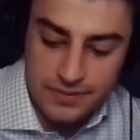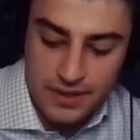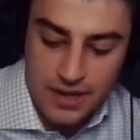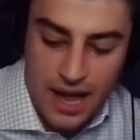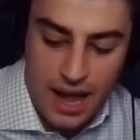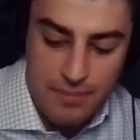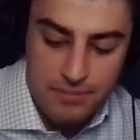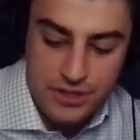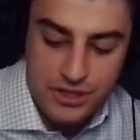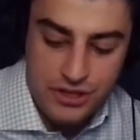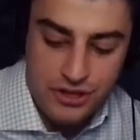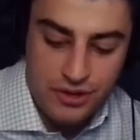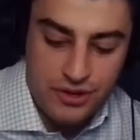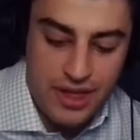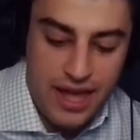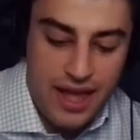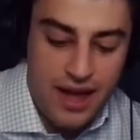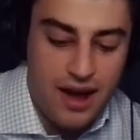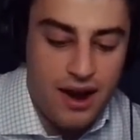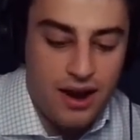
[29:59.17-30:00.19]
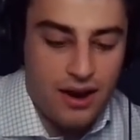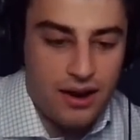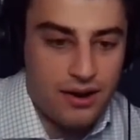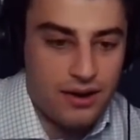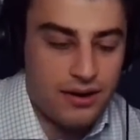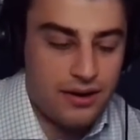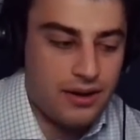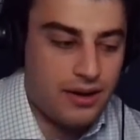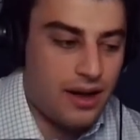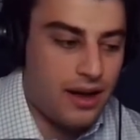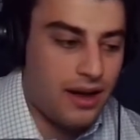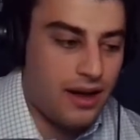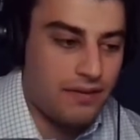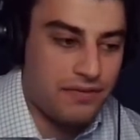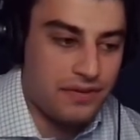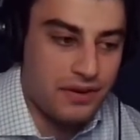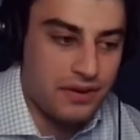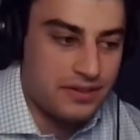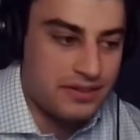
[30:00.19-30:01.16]
I'm sure they
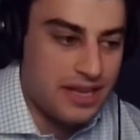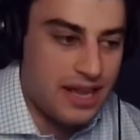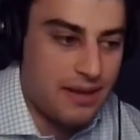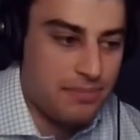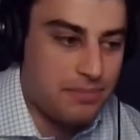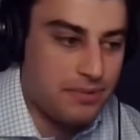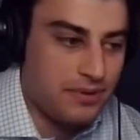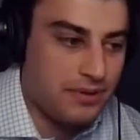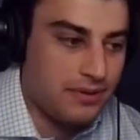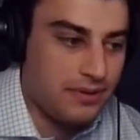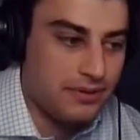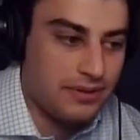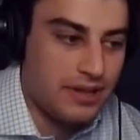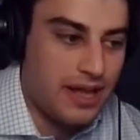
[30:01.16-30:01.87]
are. For example,